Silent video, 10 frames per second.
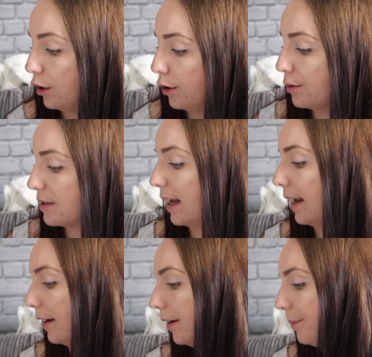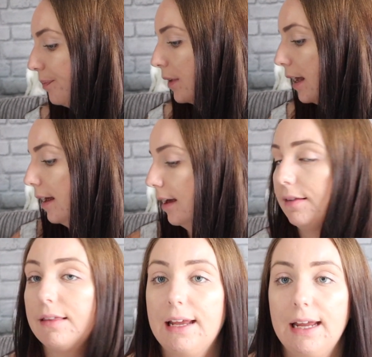using
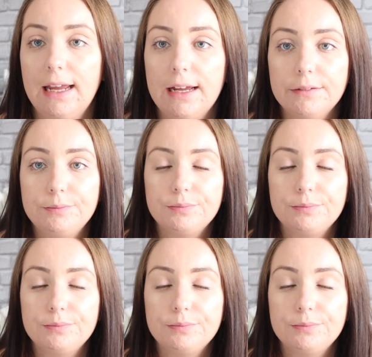the